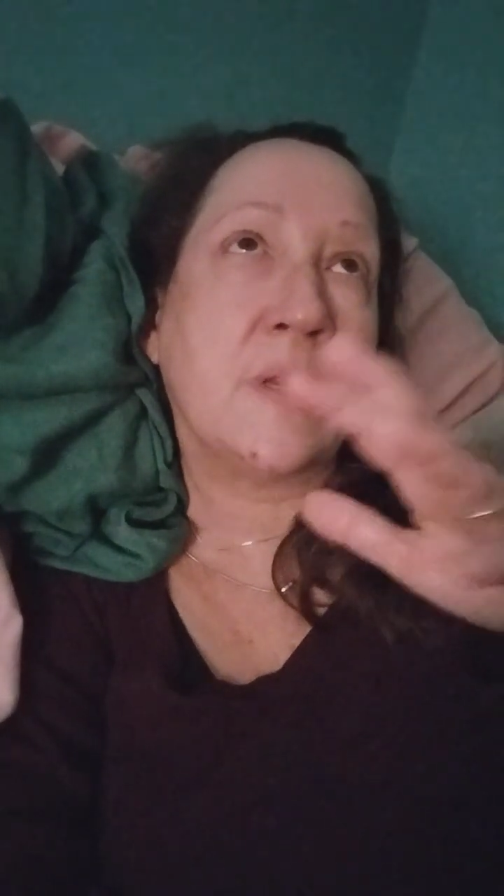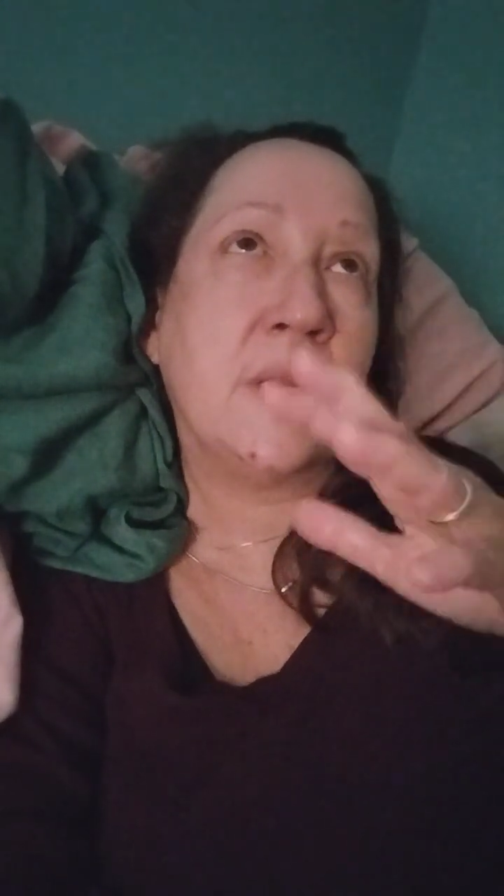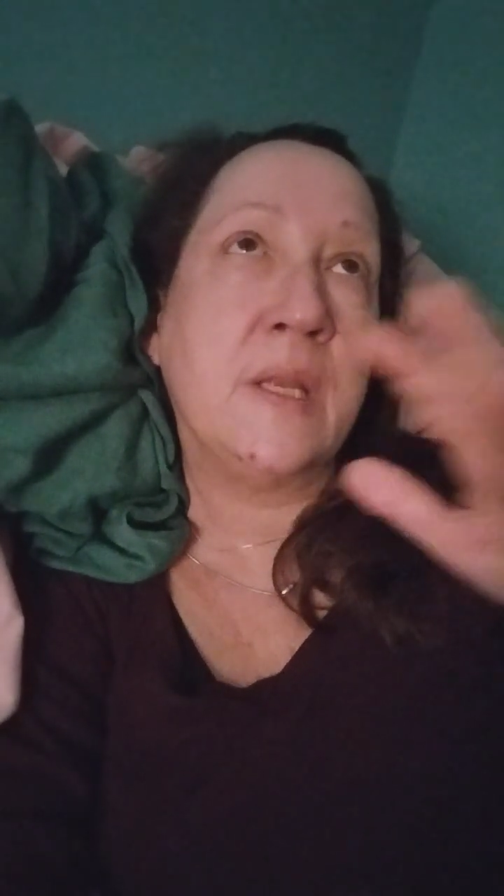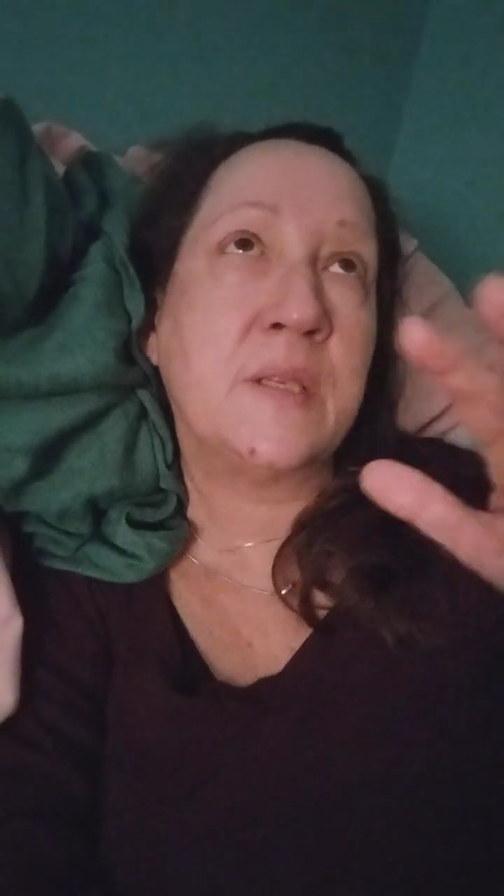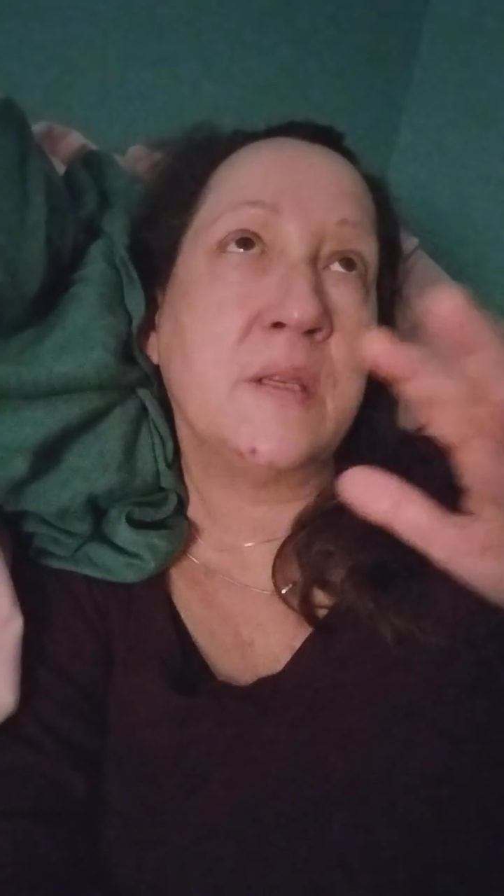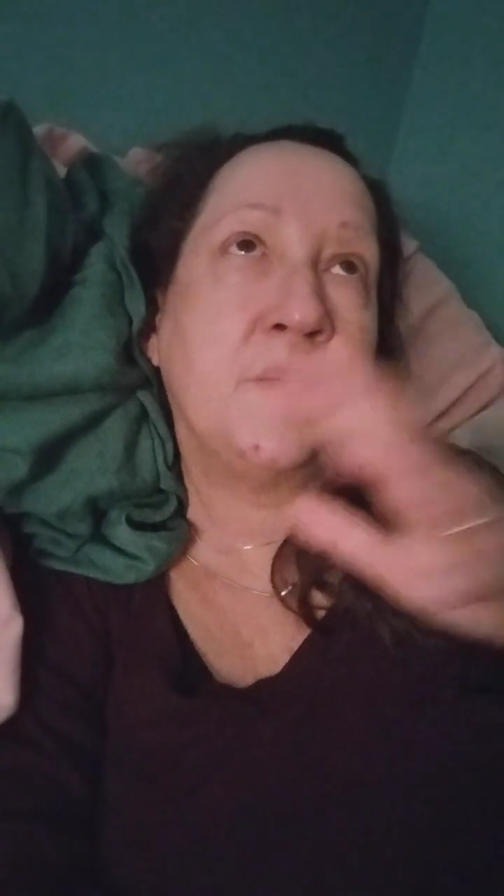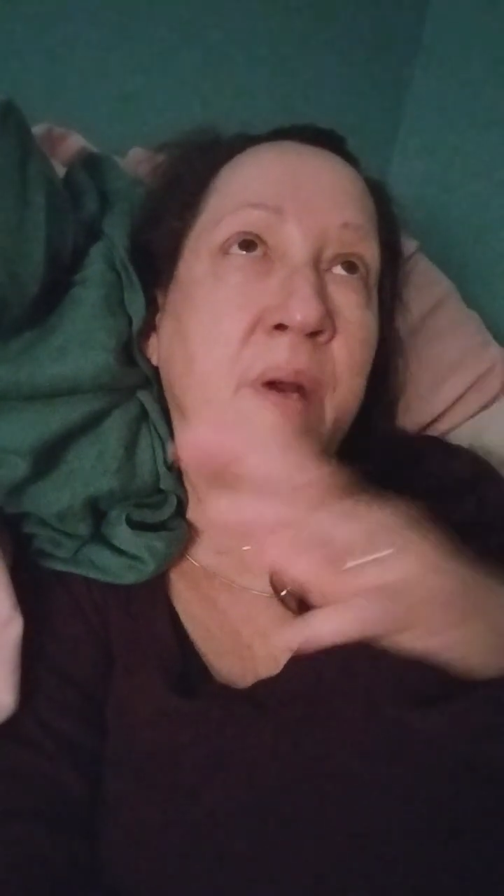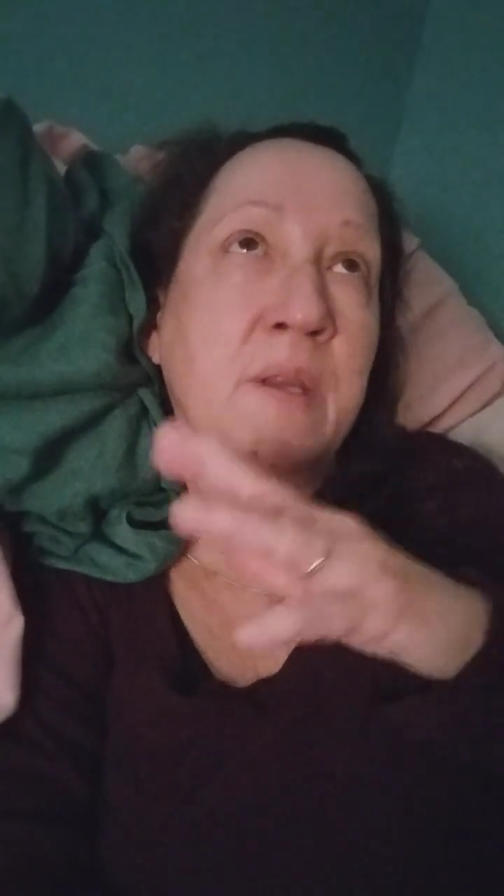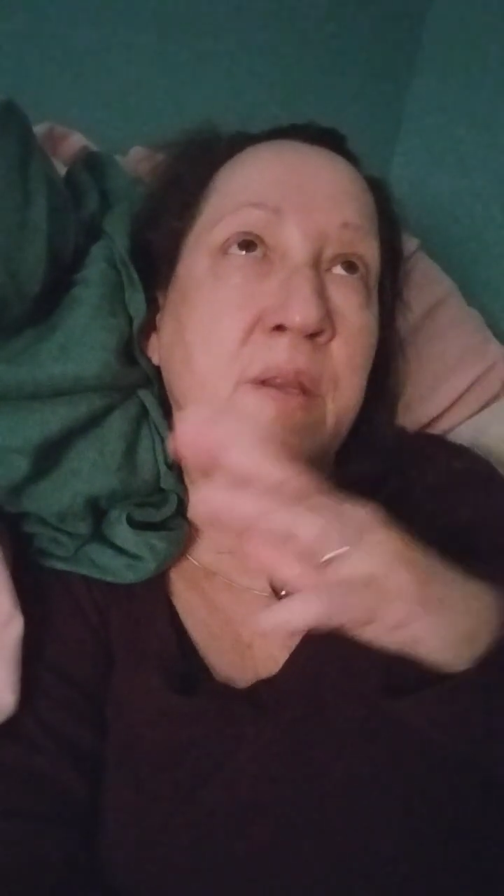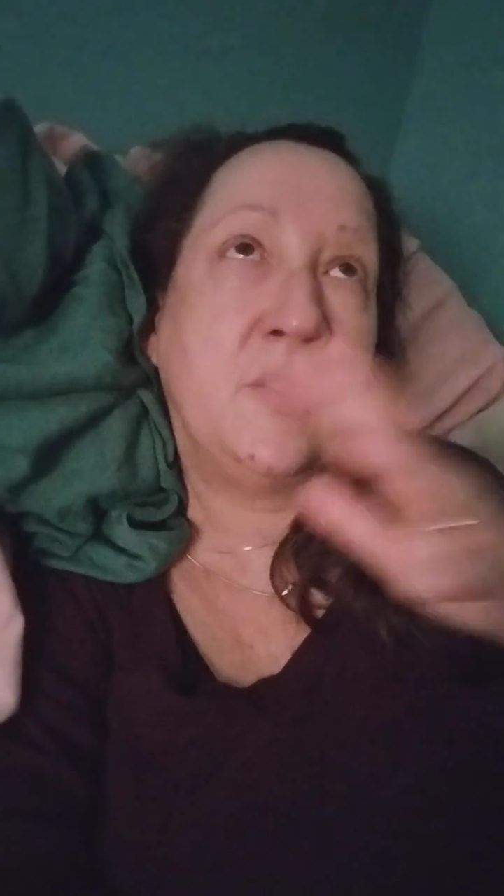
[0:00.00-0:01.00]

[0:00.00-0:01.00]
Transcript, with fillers: connected by a